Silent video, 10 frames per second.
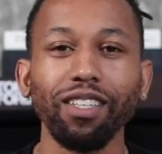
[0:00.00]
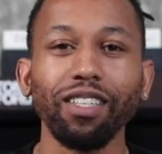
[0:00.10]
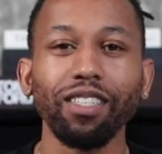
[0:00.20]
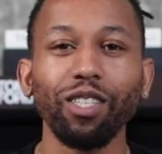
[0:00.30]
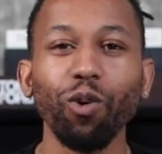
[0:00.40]

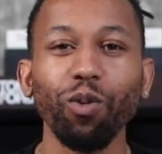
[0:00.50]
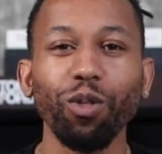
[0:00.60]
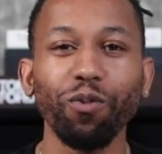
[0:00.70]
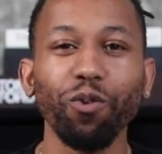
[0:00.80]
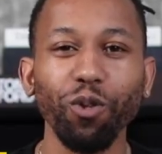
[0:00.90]
So
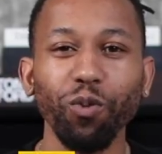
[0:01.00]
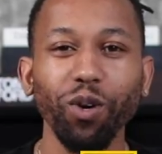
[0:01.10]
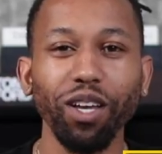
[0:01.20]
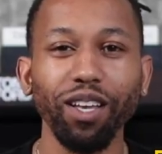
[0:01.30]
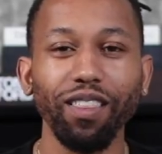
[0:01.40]
the fourth
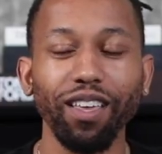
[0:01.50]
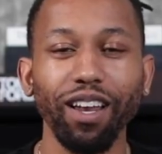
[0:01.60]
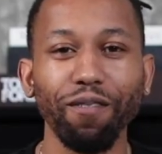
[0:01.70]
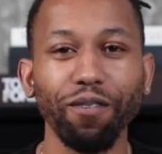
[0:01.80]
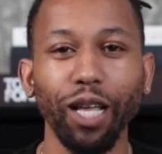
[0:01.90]
way that
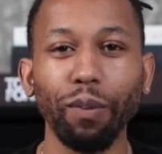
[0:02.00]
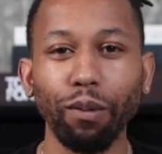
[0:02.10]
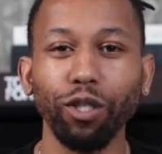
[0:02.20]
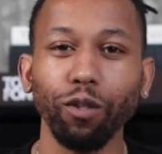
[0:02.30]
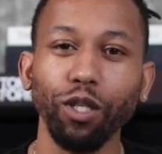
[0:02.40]
I feel like
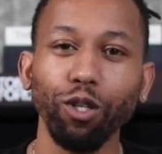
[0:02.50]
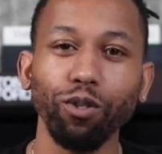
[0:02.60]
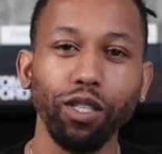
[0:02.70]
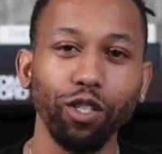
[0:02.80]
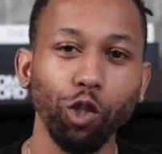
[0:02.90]
people should be
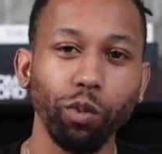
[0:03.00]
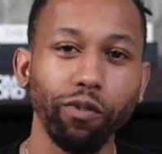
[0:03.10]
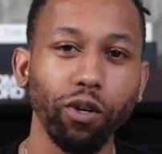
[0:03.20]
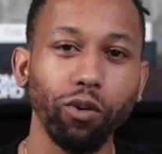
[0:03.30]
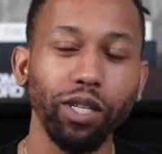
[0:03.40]
using their
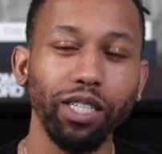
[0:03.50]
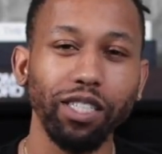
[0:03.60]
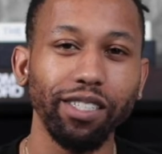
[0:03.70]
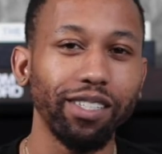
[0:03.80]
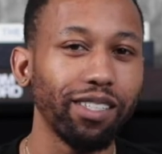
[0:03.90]
SuperPhone is
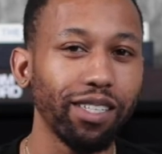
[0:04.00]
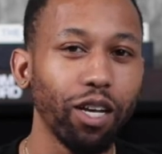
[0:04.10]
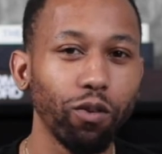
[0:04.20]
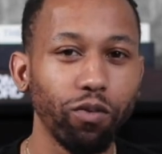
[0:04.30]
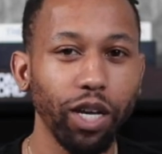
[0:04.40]
just to
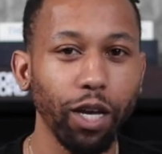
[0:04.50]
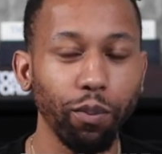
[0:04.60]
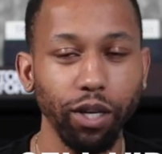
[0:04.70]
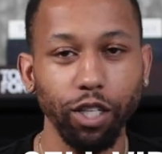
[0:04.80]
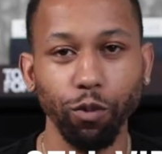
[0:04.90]
sell
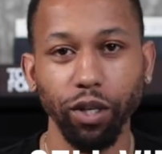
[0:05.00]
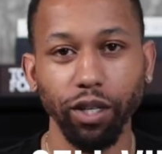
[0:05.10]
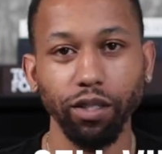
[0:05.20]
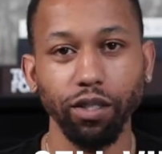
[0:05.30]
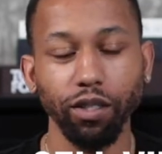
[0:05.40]
VIP
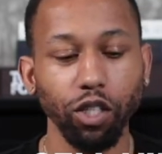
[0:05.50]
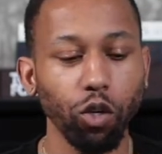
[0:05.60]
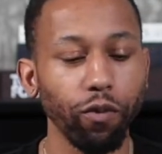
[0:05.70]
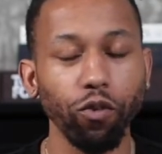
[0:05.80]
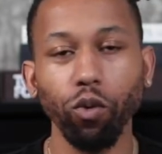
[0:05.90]
experiences.
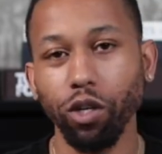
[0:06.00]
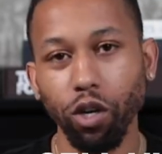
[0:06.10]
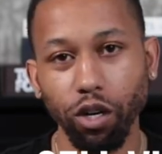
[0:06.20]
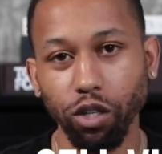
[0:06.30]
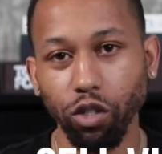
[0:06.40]
So if you are an
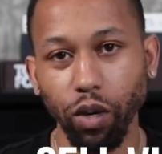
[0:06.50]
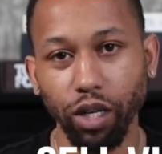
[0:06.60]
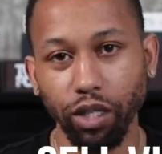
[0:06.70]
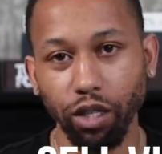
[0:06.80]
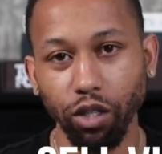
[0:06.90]
artist who
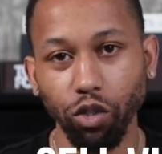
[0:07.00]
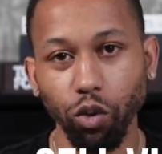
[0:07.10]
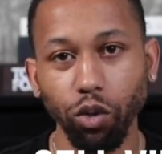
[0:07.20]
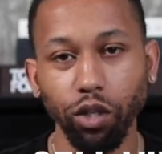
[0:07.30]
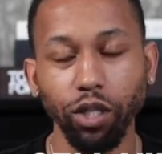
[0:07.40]
actually does
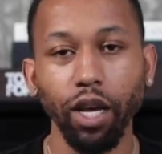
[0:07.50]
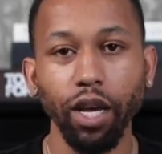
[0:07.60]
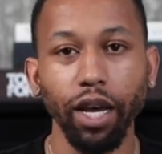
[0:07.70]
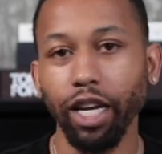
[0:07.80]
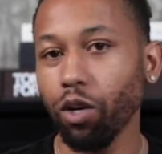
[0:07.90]
tours
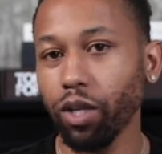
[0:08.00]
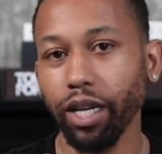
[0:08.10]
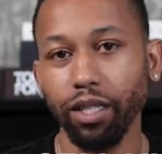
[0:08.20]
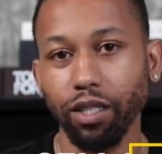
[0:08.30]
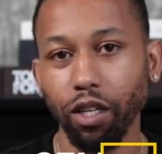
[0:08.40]
and you would
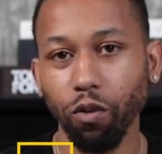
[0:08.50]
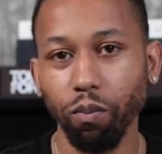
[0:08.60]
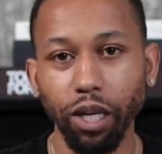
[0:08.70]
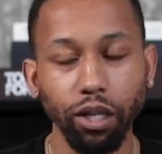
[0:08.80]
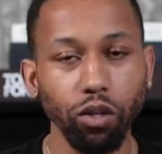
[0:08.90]
like to sell meet and